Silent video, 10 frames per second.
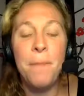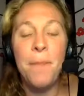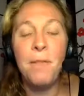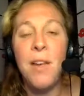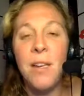
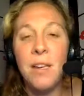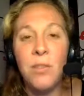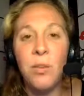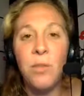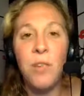vagus
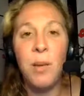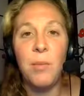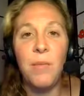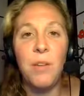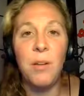nerve type
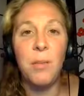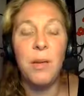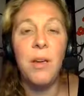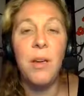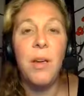of
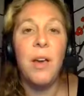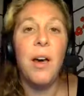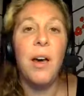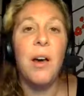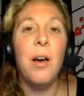therapy.
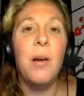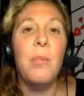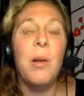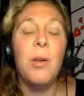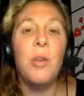
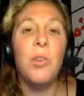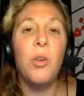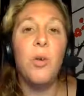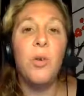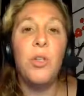
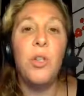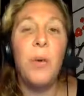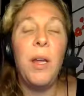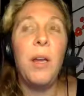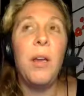So
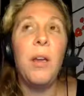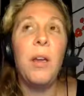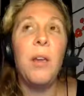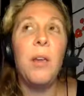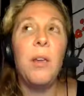doing
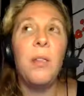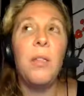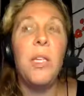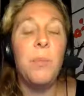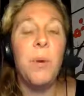
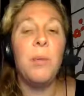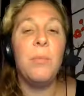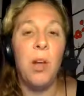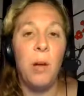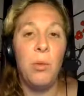deep
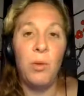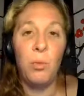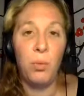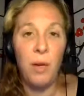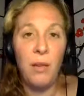abdominal
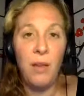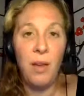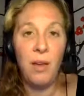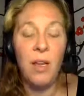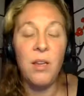
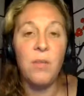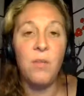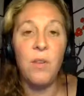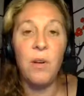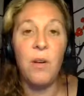breathing is
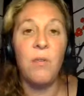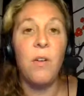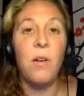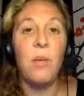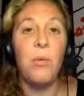very,
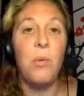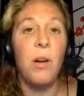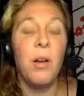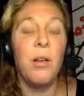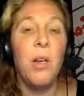very
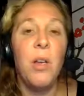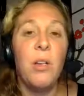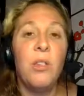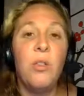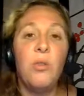important.
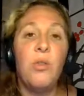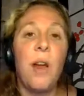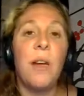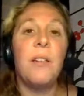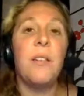So
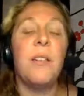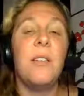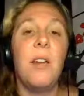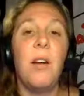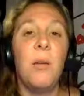trying to
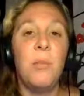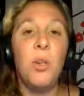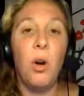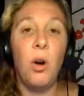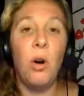sit up
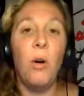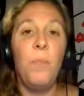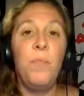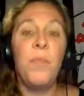tall